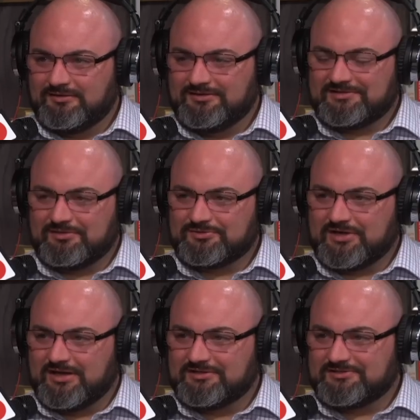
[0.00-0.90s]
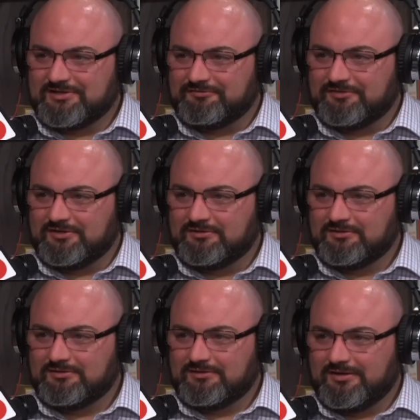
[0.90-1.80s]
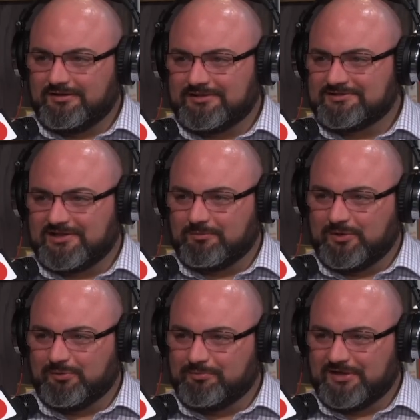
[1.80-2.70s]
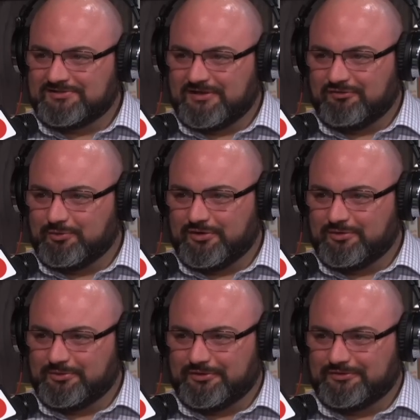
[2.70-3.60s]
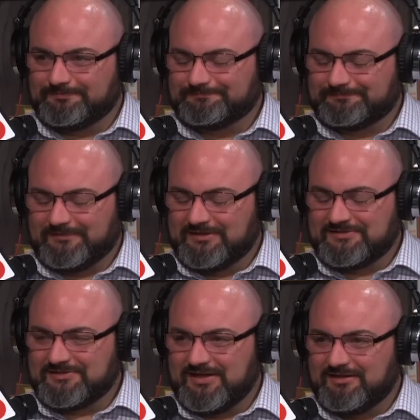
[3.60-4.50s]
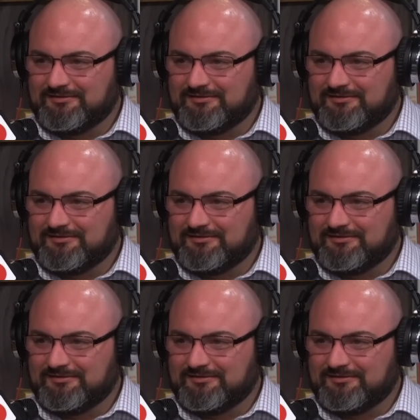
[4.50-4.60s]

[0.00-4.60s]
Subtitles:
He said it was kind of stuffy. I think he said the minimum bets everywhere were insane.